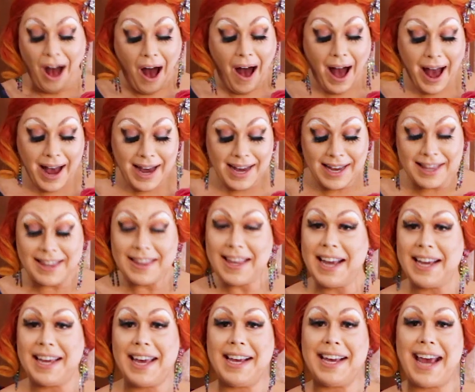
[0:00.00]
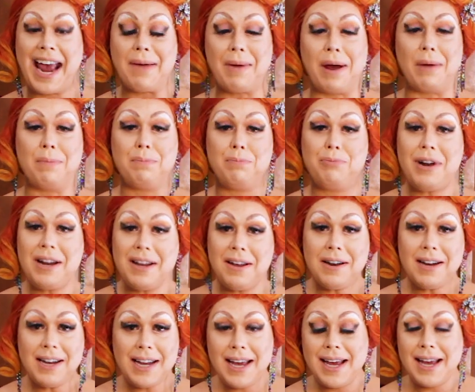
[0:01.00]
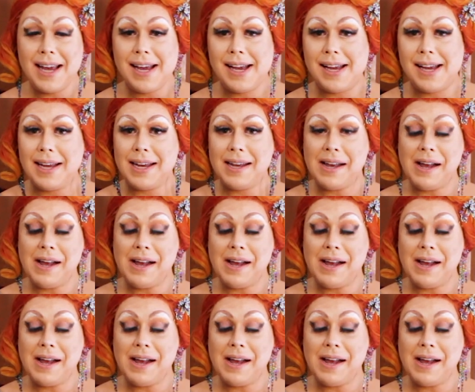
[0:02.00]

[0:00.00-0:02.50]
I think it came out brilliantly.